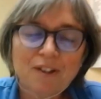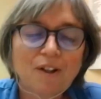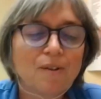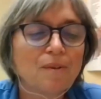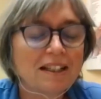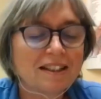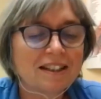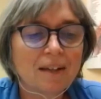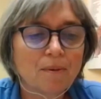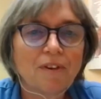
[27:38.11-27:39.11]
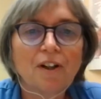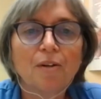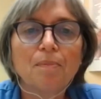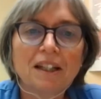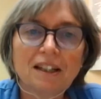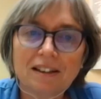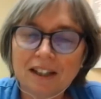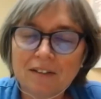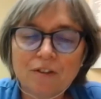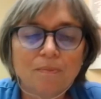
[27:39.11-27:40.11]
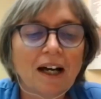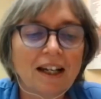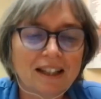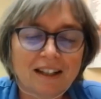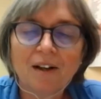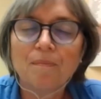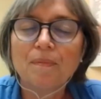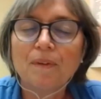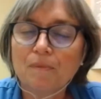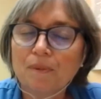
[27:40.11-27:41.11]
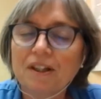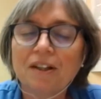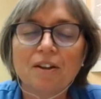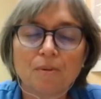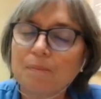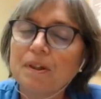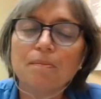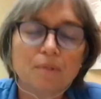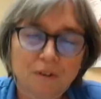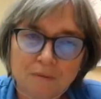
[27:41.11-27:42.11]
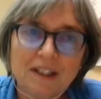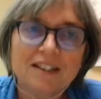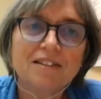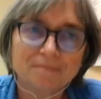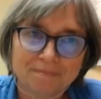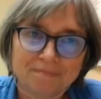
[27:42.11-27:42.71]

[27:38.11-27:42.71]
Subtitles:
So as the chemotherapy leaves your body, there will be improvement.